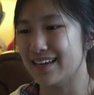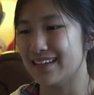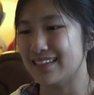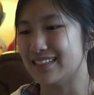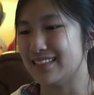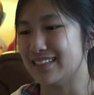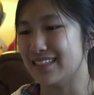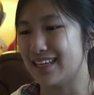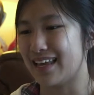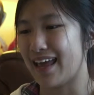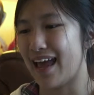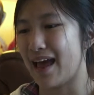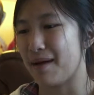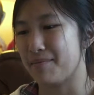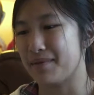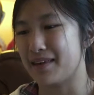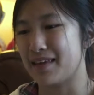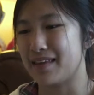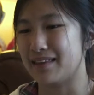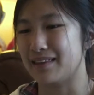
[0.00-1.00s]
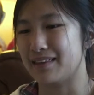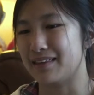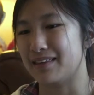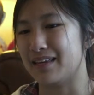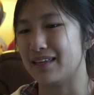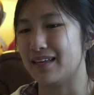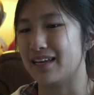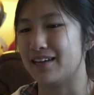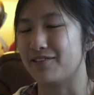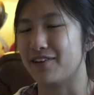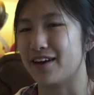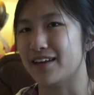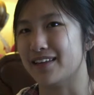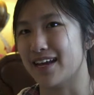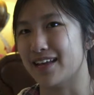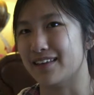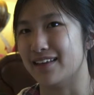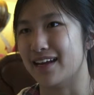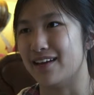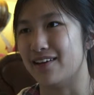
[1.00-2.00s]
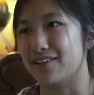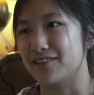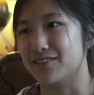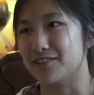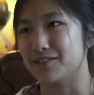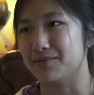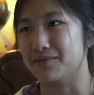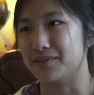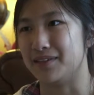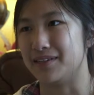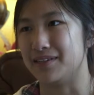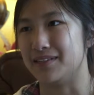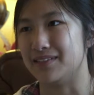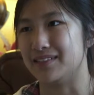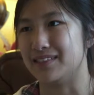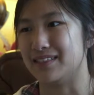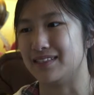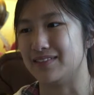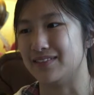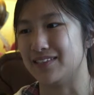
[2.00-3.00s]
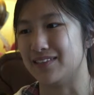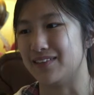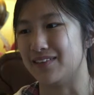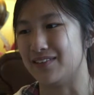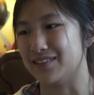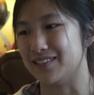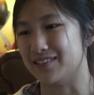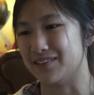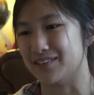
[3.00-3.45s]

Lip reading: Just like happy, and then I cried that night also because it was all so